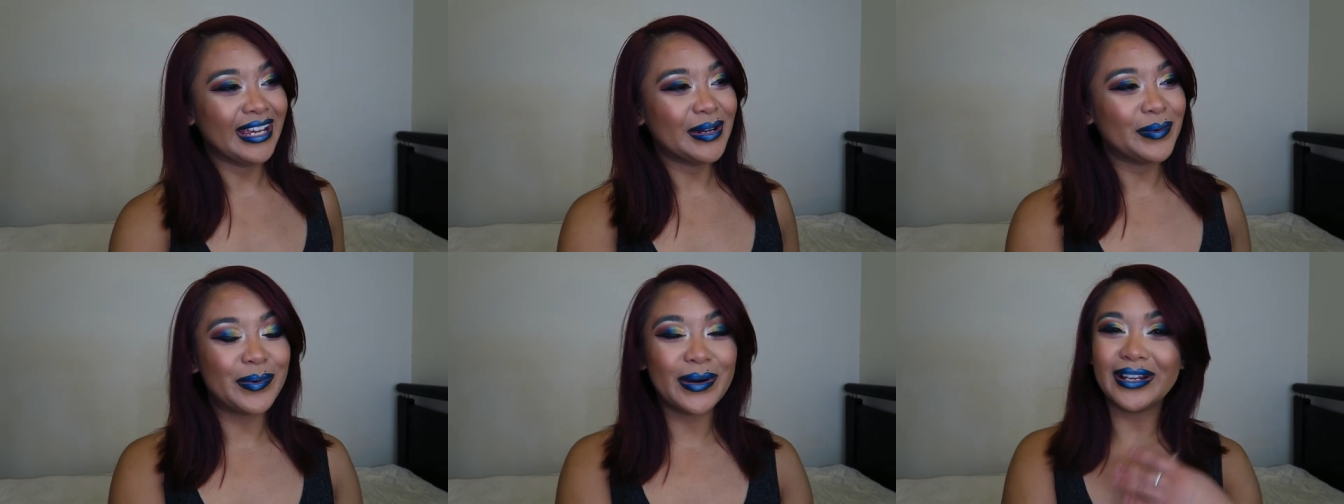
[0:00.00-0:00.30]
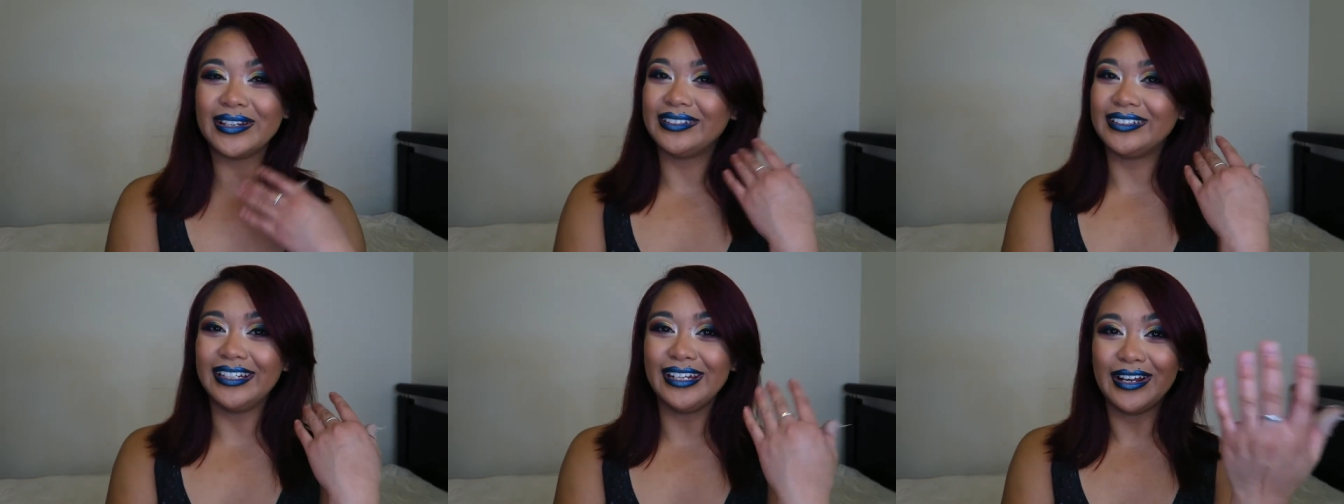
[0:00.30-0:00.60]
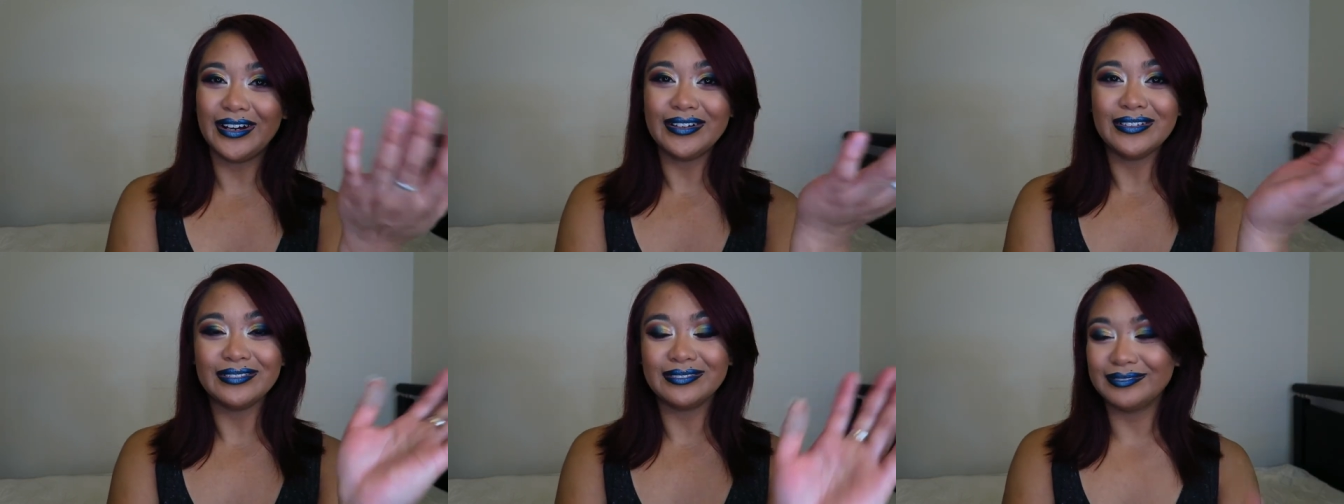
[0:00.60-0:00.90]
What, you
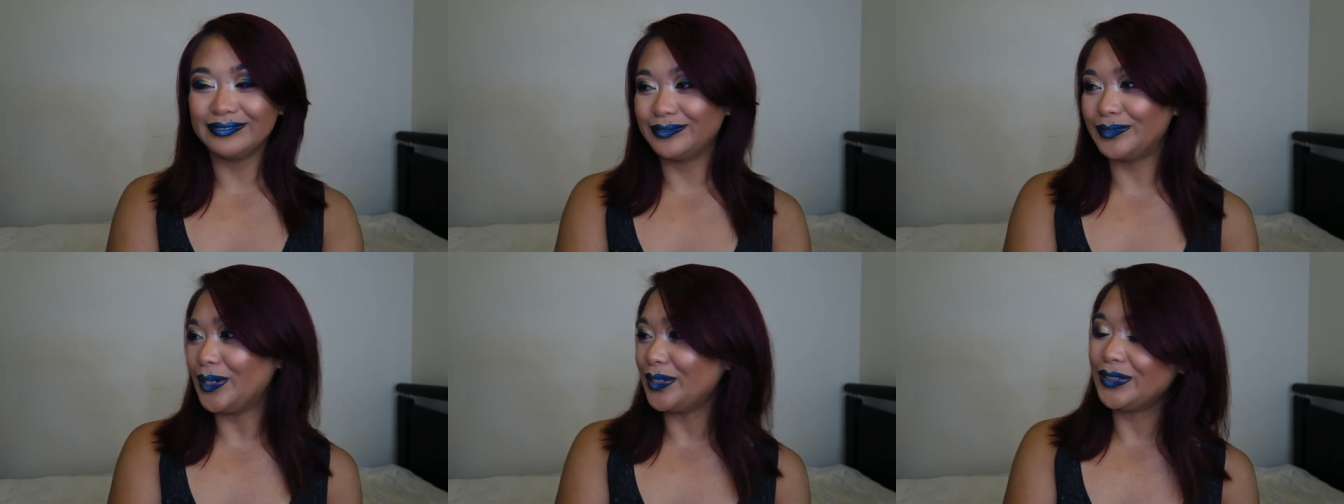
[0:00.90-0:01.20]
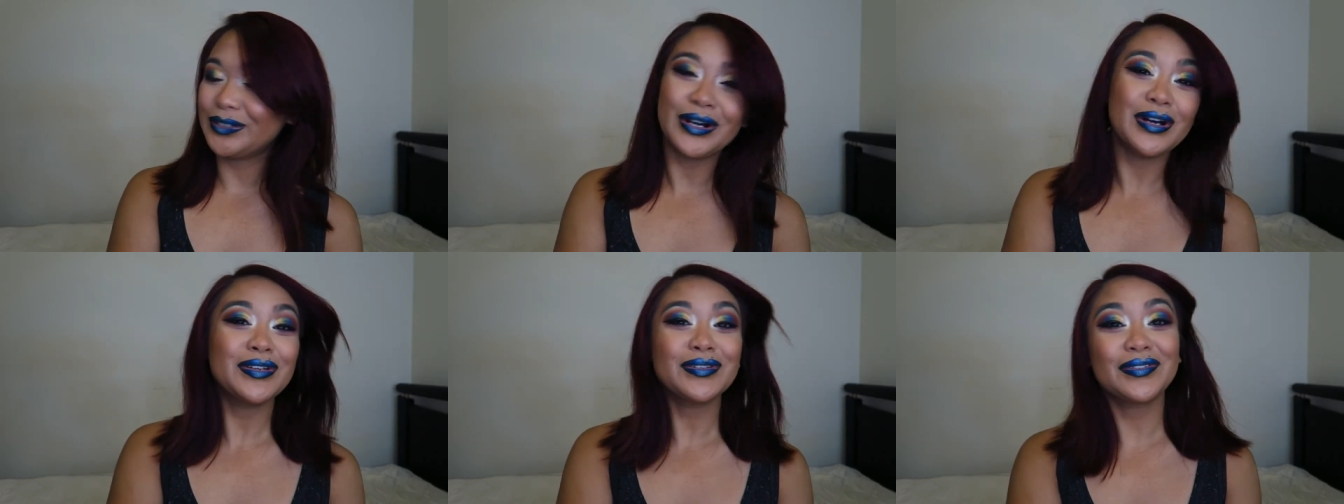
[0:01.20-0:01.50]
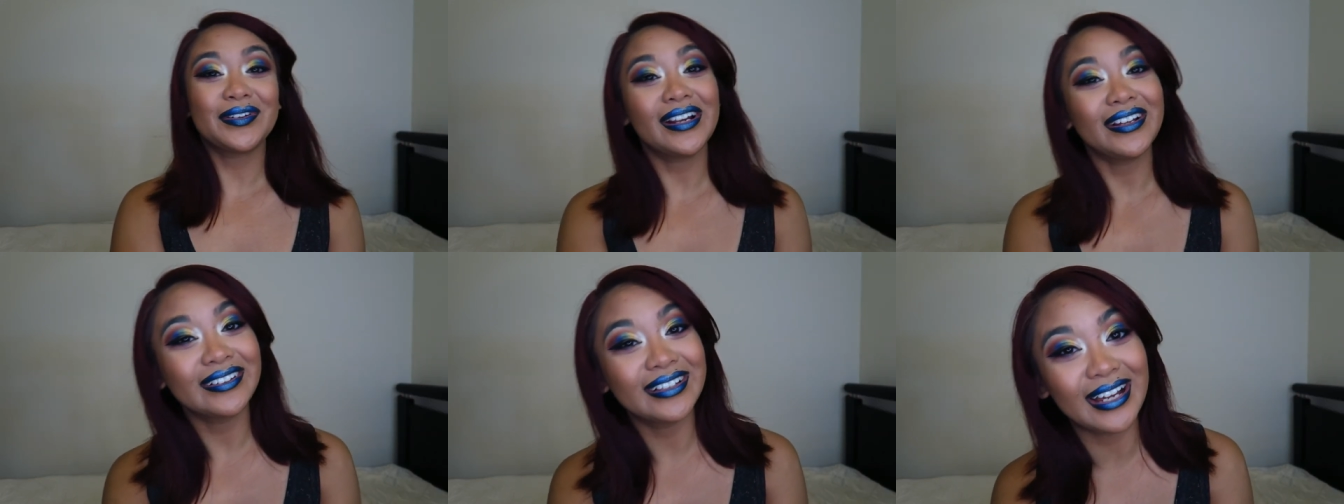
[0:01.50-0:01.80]
know, what goes
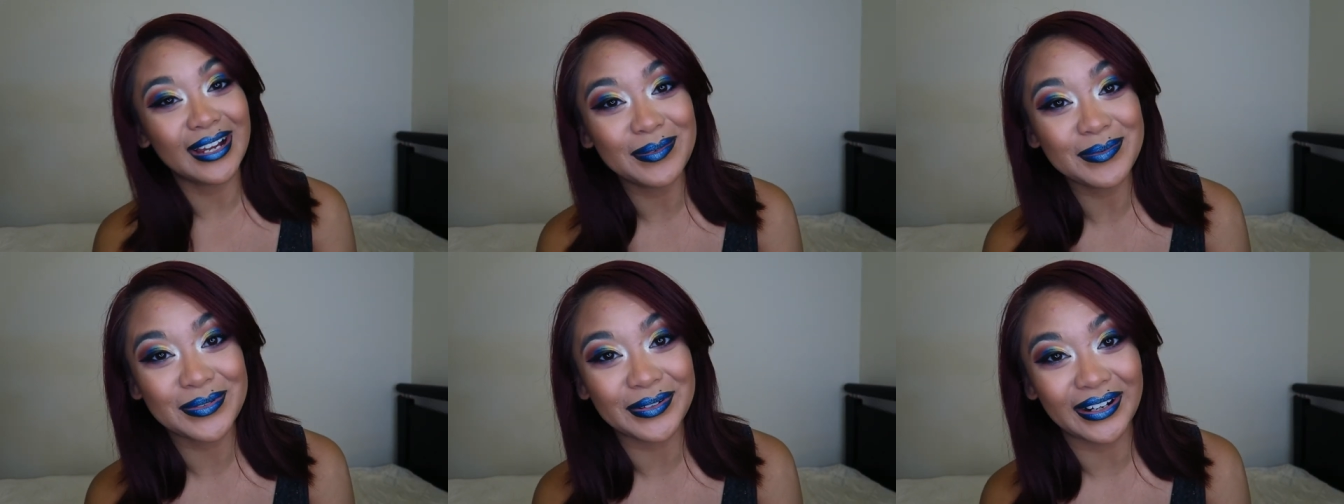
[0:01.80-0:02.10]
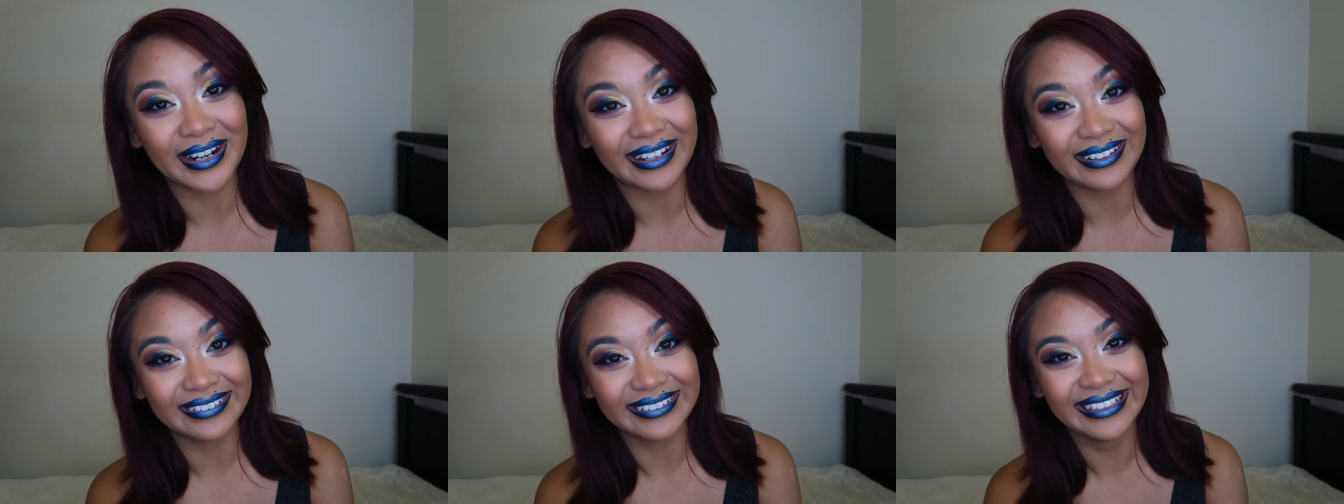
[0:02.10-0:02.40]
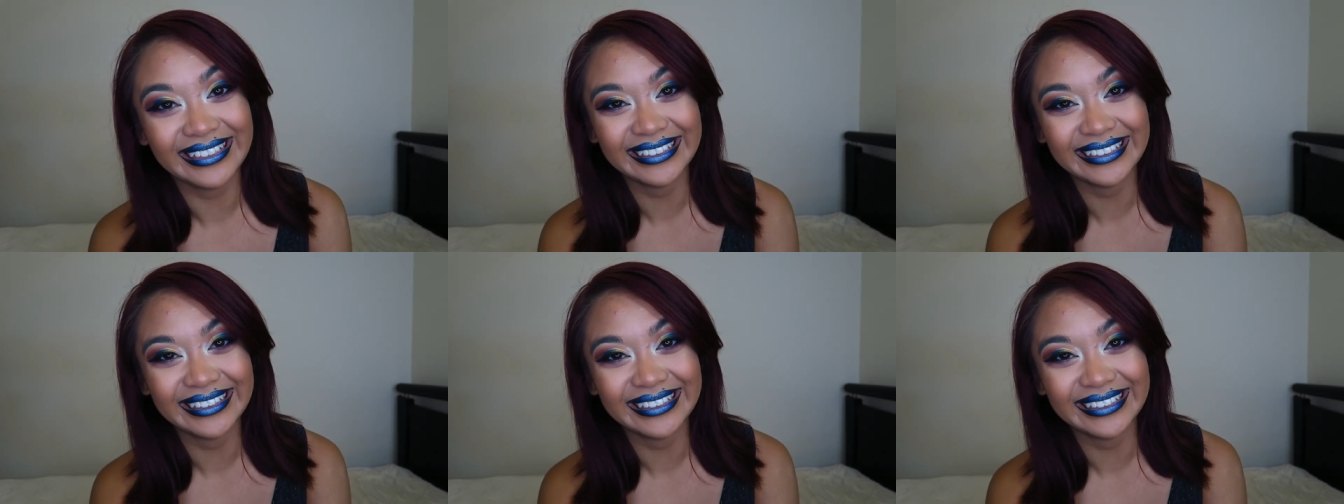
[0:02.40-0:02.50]
around comes around.